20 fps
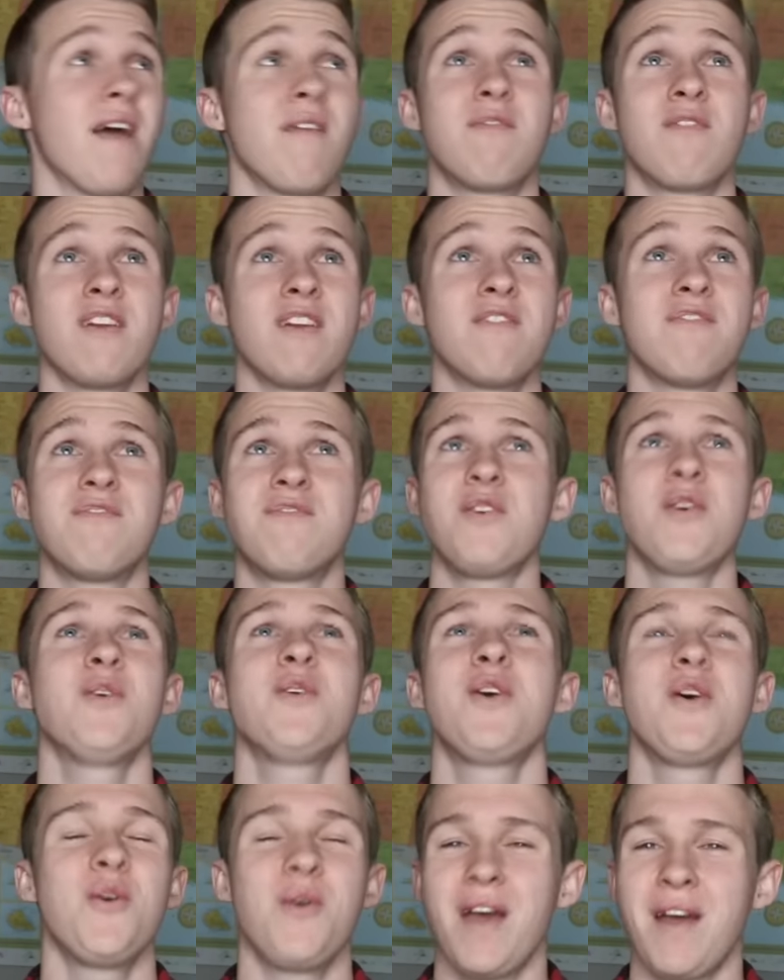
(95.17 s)
Every
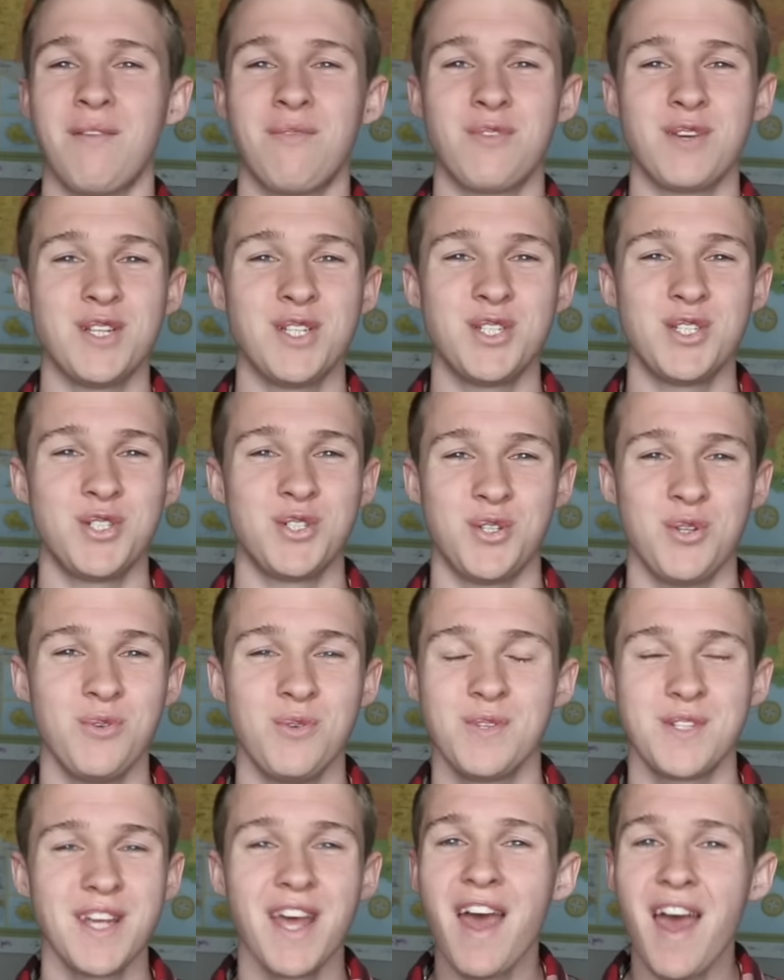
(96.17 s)
photo, every
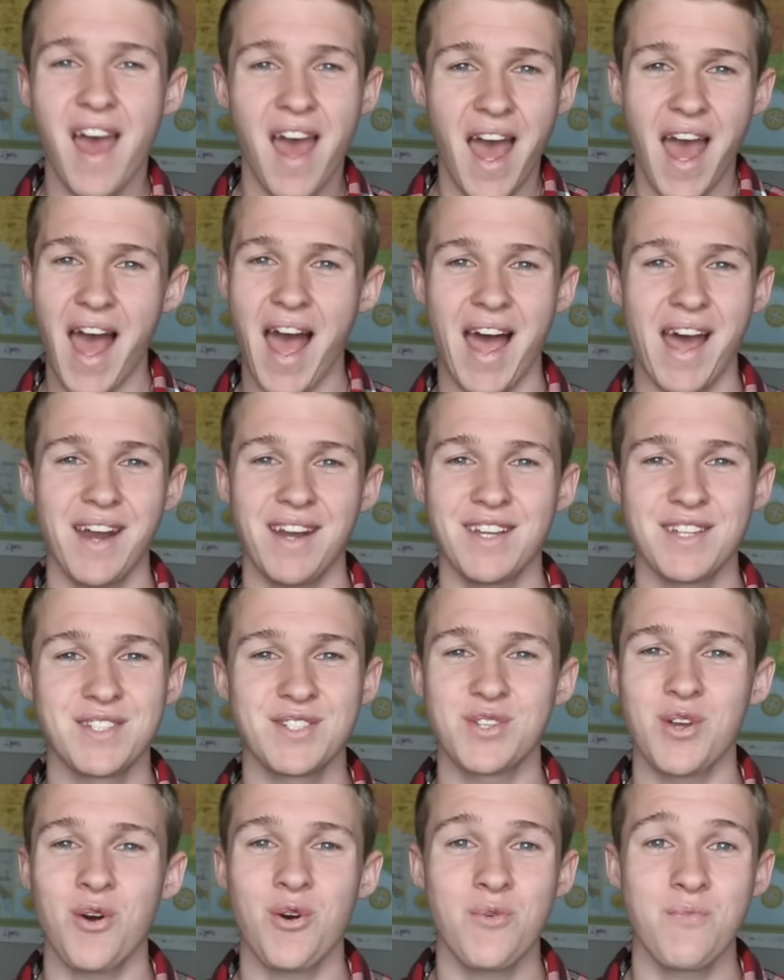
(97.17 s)
shoot had
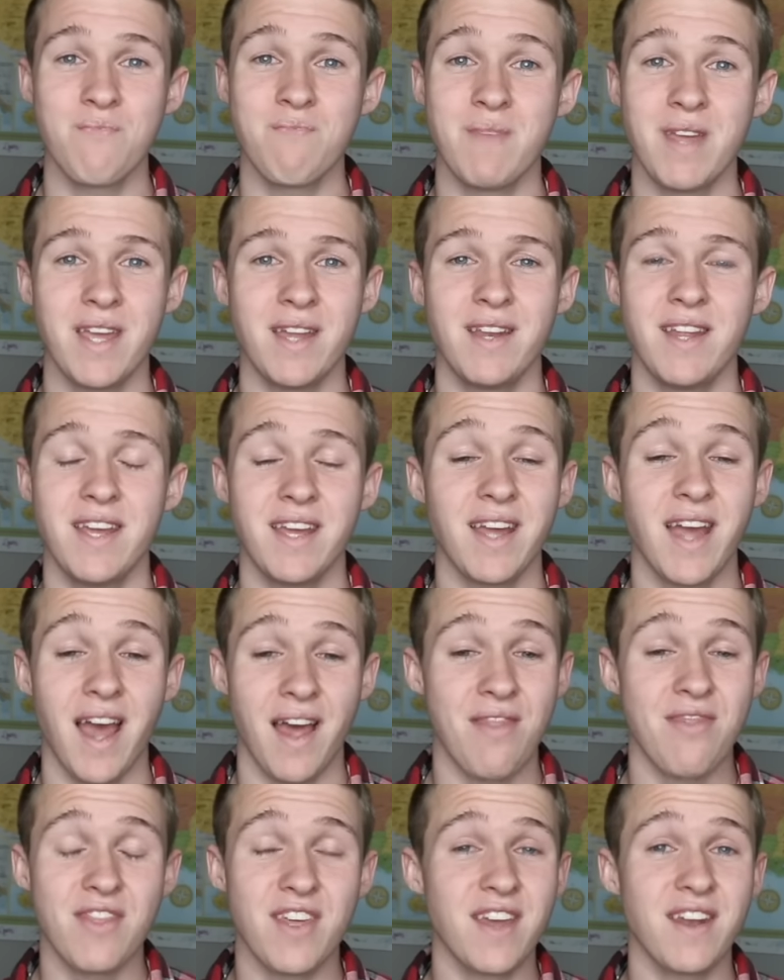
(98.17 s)
its own meaning,
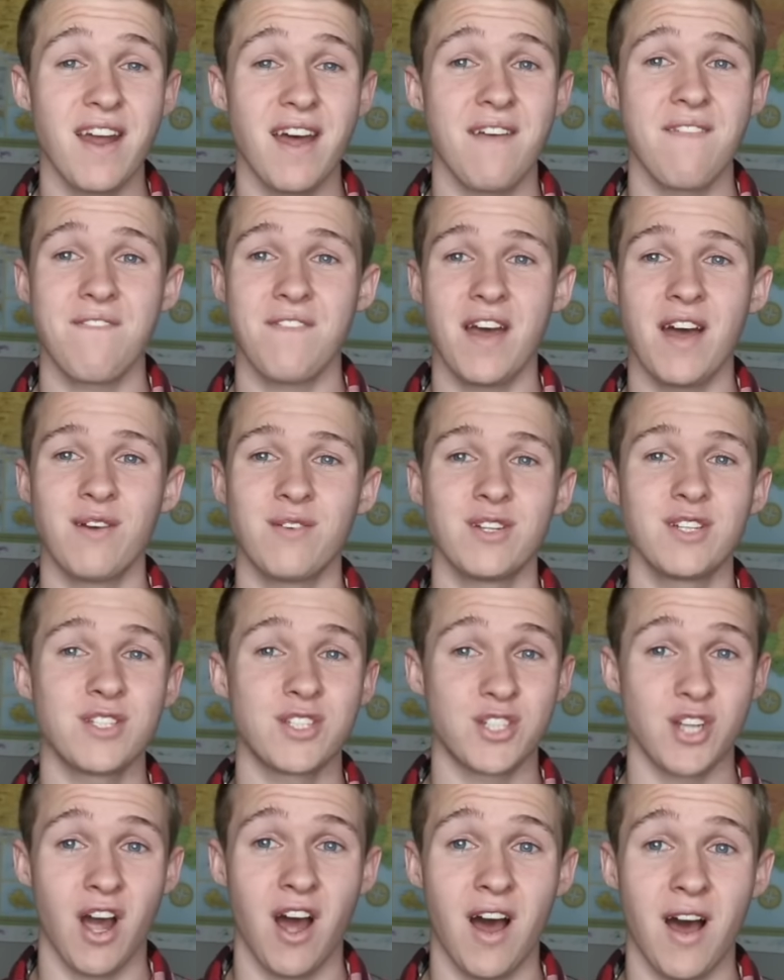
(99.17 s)
and then I found a
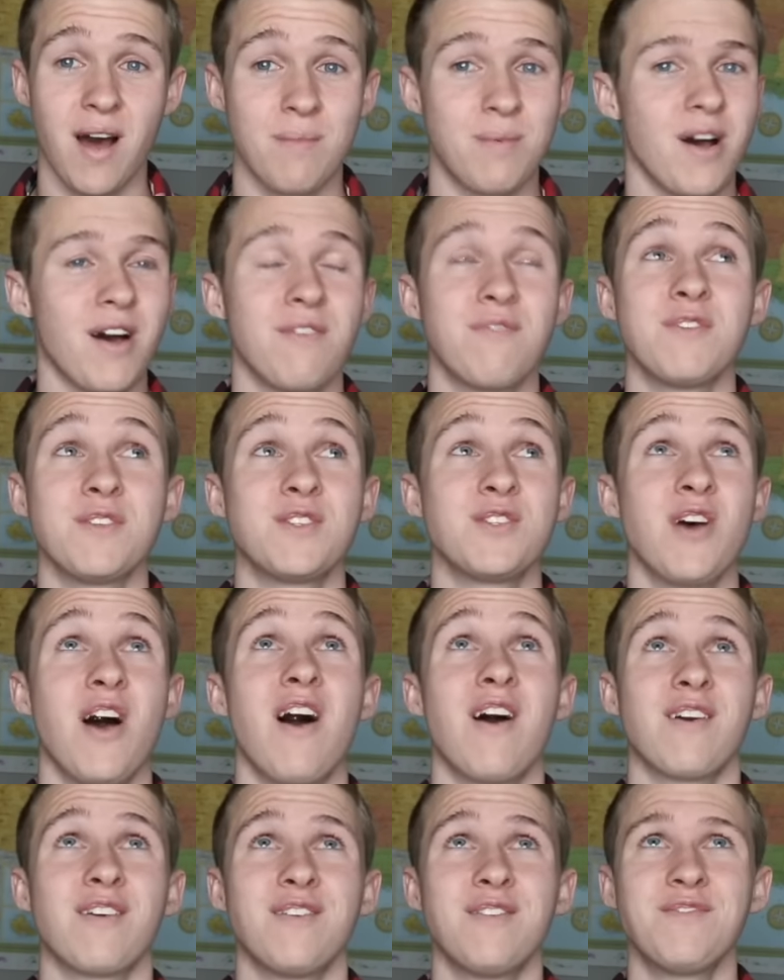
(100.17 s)
job, a
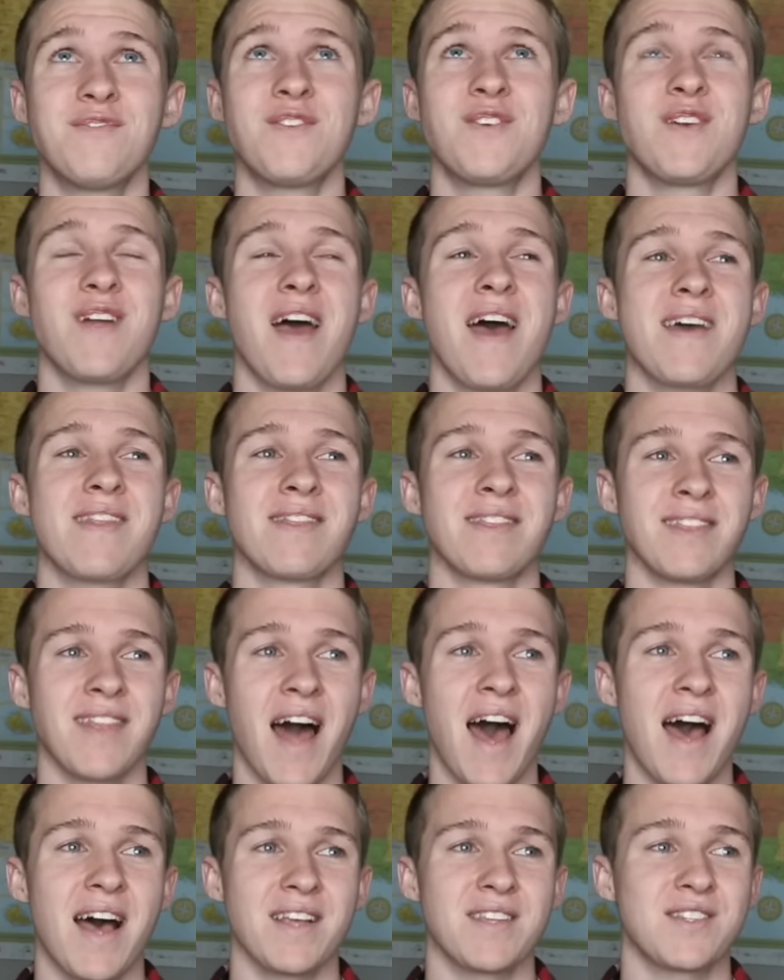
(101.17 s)
photographer at
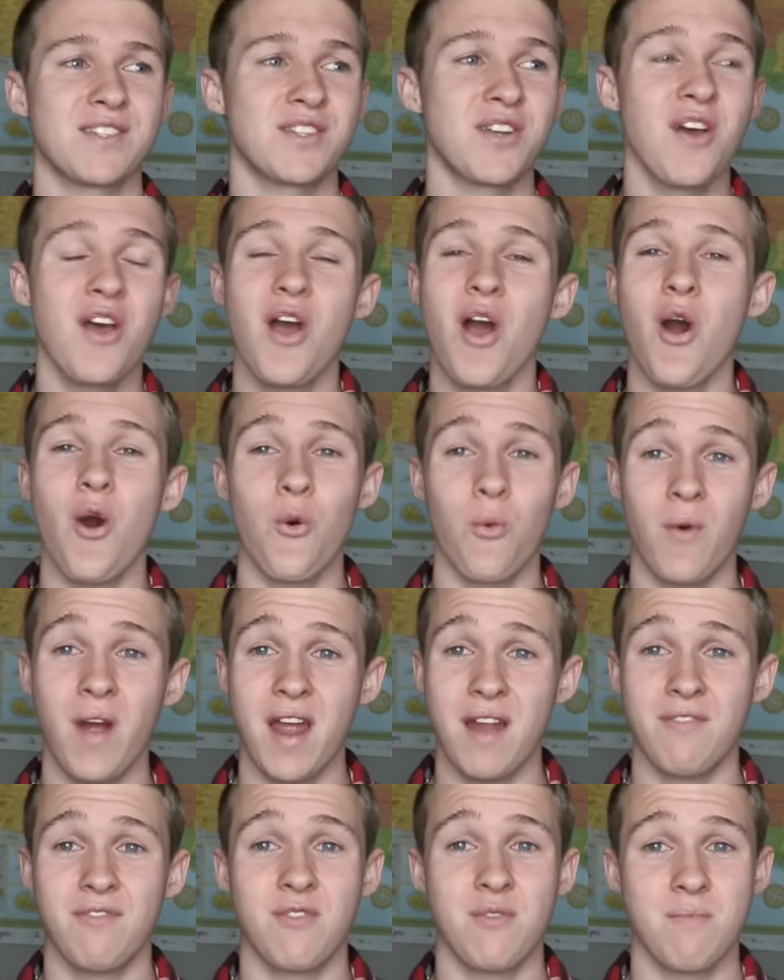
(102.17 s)
last, a
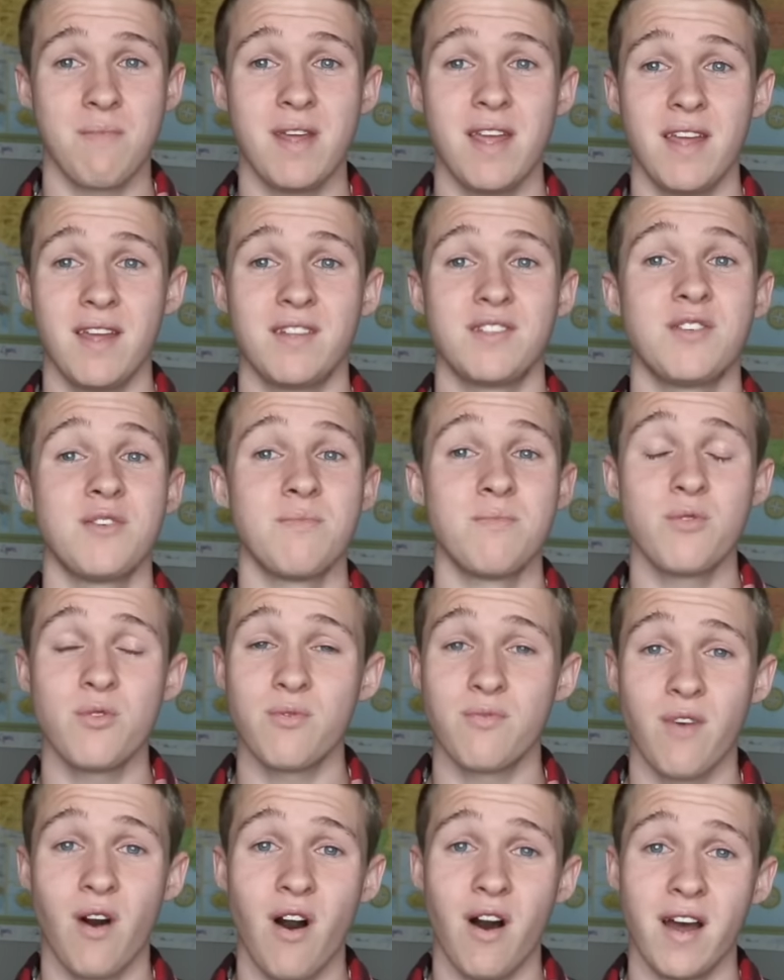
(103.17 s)
way for me to
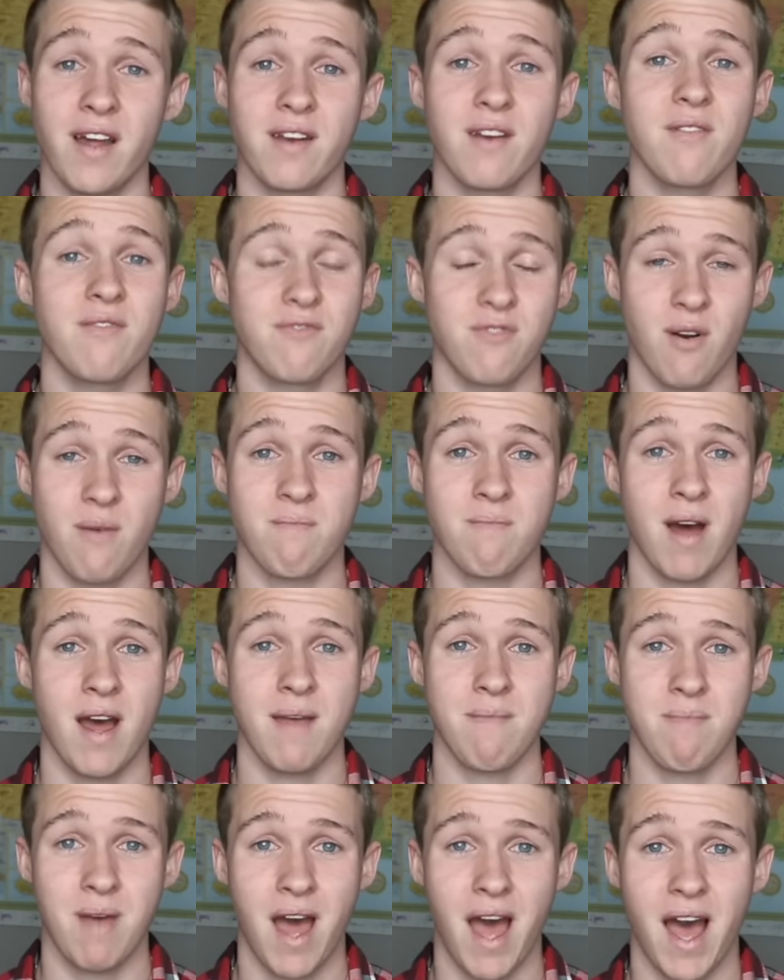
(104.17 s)
move on from
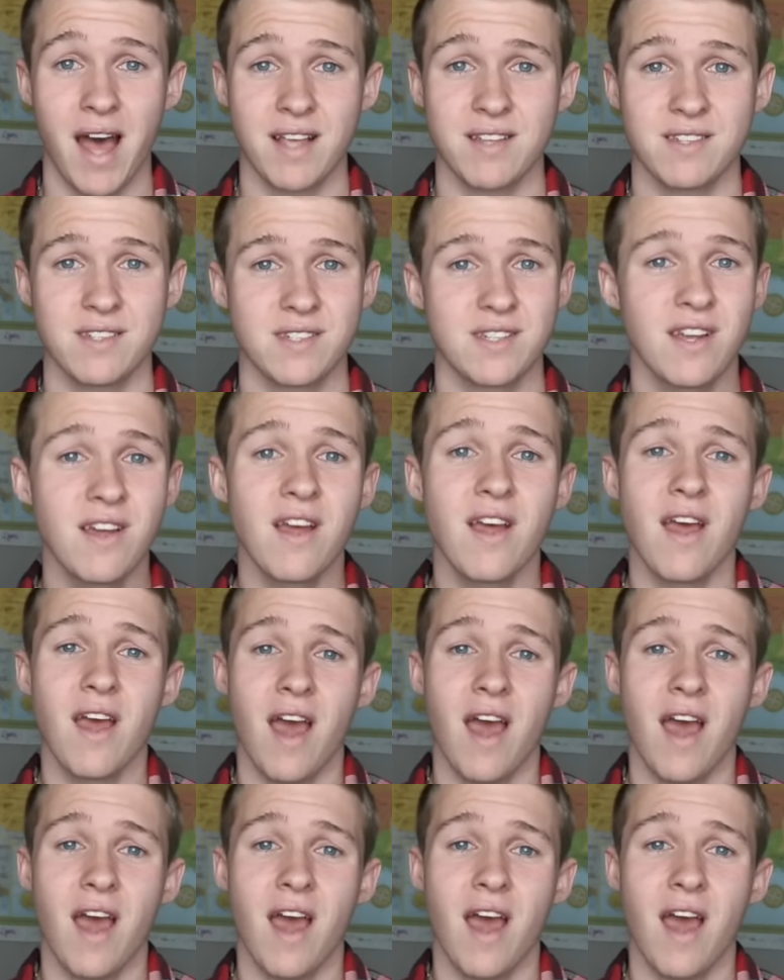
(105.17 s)
my past.